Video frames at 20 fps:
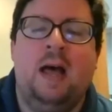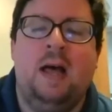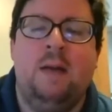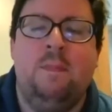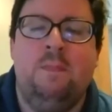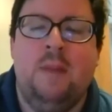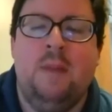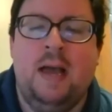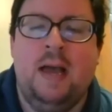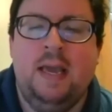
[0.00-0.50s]

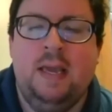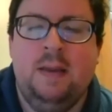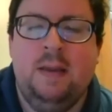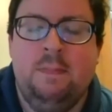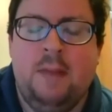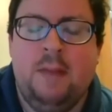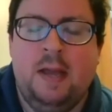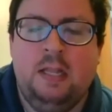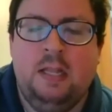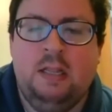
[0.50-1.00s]
uh, my
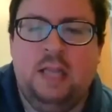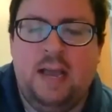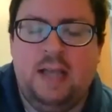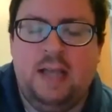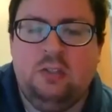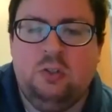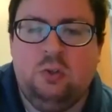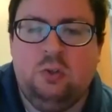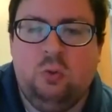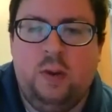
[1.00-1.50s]
my
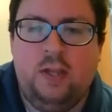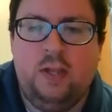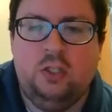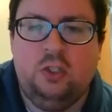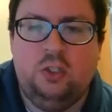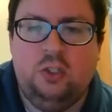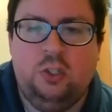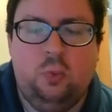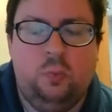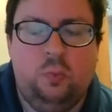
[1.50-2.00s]
last
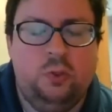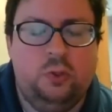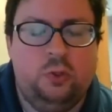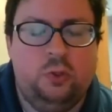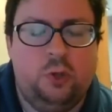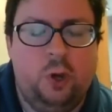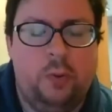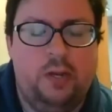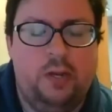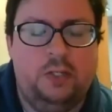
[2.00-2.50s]
question was
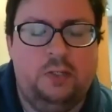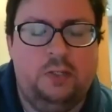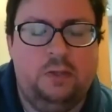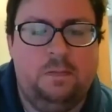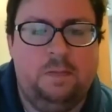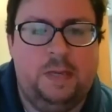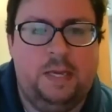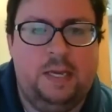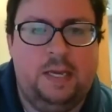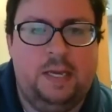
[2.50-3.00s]
going to
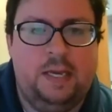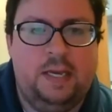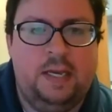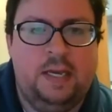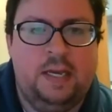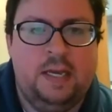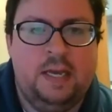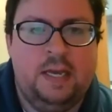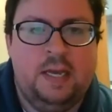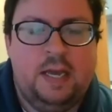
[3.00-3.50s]
be